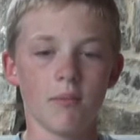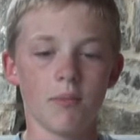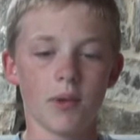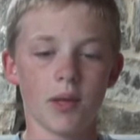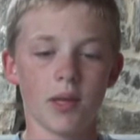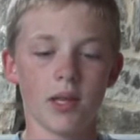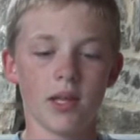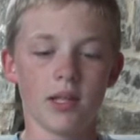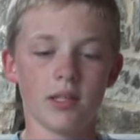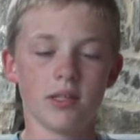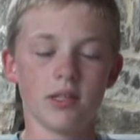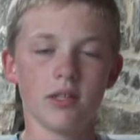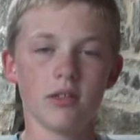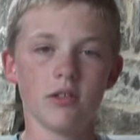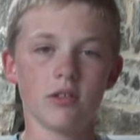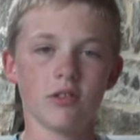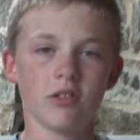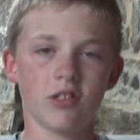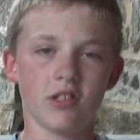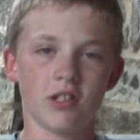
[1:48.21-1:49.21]
but it's
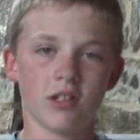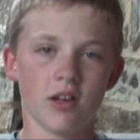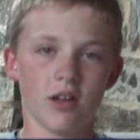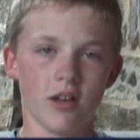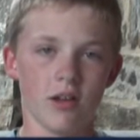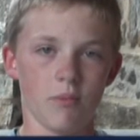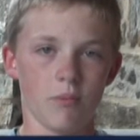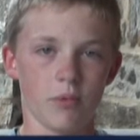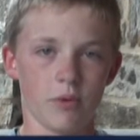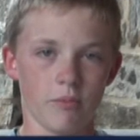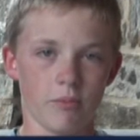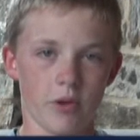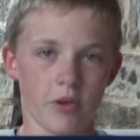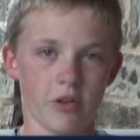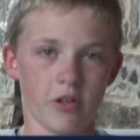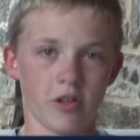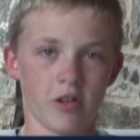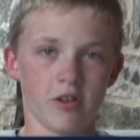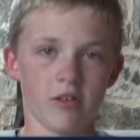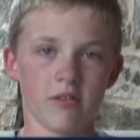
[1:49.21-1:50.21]
usually not a
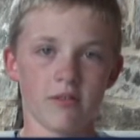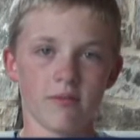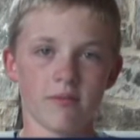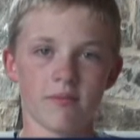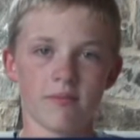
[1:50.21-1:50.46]
promoter.